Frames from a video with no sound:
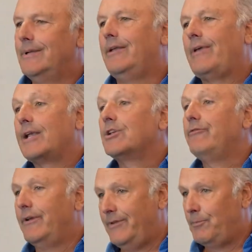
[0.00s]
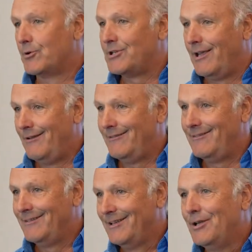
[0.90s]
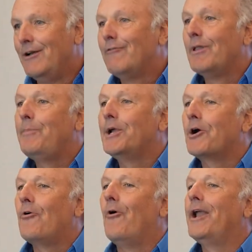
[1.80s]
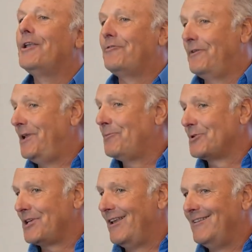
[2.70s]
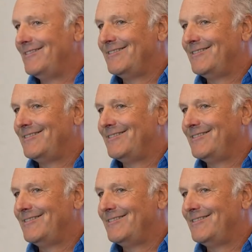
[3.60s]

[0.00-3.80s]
It's actually 50%. Flipping a coin is 50%.